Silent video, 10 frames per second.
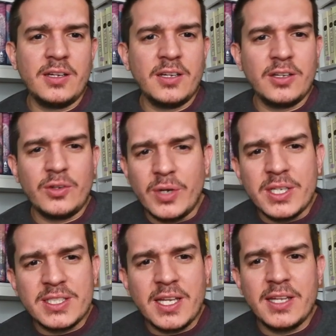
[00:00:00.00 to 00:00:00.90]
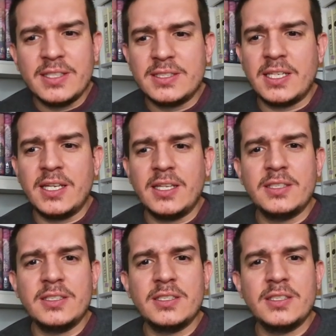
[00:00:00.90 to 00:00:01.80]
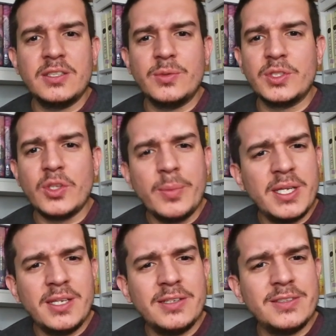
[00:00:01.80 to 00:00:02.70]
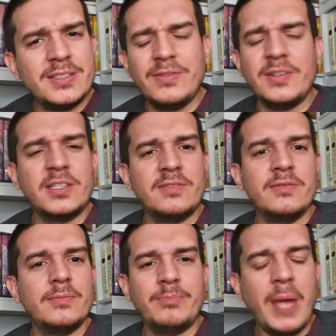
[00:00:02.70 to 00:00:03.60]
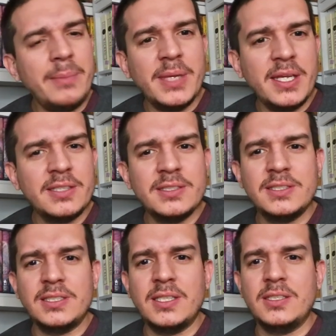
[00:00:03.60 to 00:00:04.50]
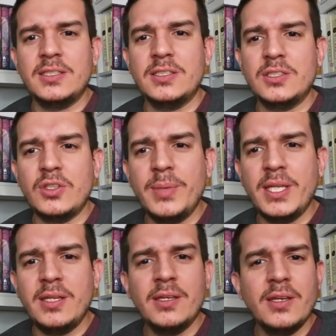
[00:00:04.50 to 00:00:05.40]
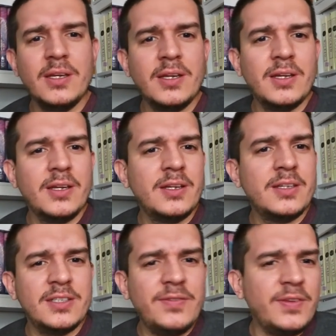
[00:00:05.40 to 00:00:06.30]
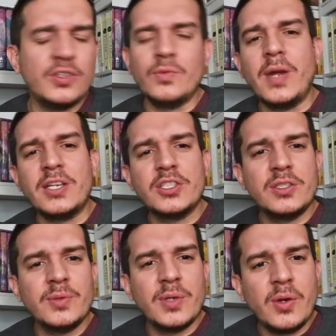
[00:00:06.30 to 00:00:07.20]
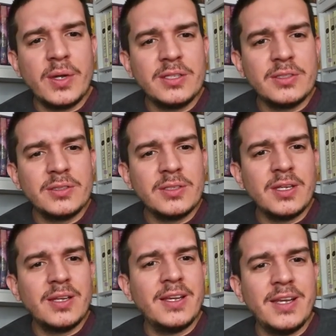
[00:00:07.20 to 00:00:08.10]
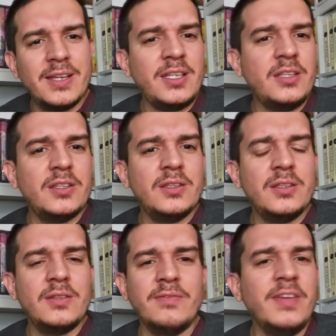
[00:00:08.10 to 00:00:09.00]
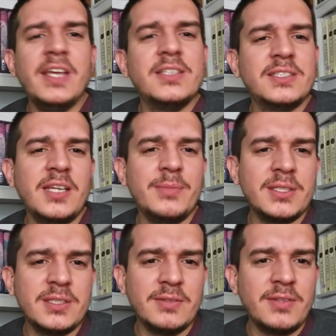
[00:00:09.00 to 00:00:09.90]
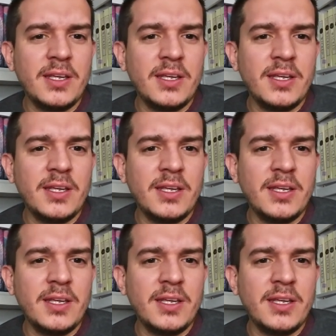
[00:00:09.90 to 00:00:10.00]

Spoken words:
criticized, and there were so many different Batmans and so many different directions we were going. And then the vague statements of